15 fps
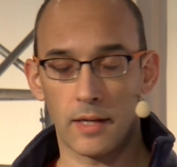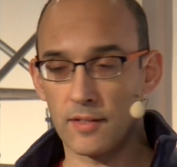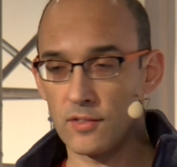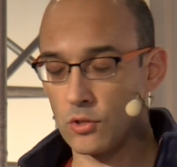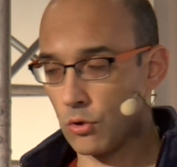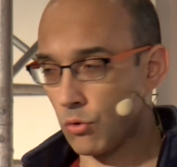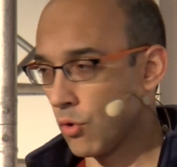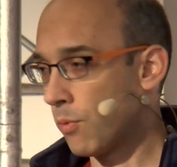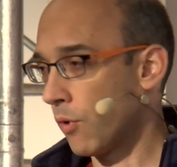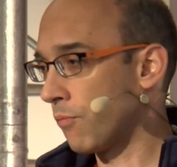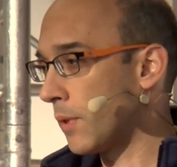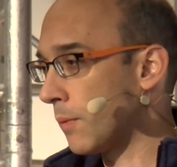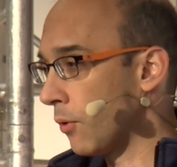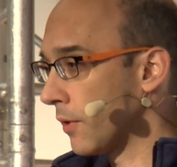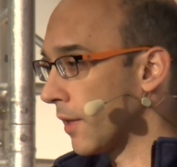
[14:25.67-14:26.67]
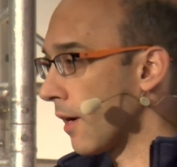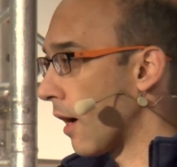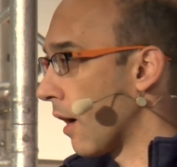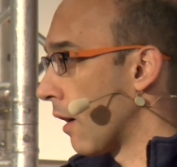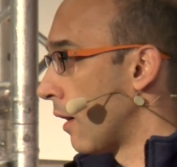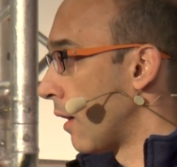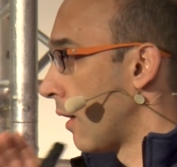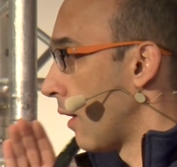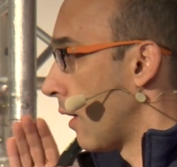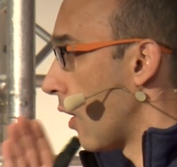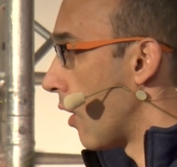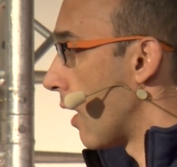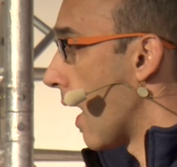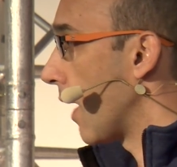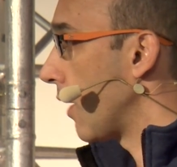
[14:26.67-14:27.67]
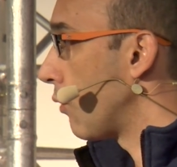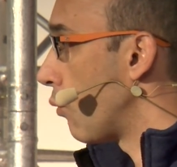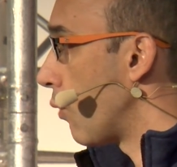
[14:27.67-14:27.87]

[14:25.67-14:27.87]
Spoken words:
It's a group of people that are aligned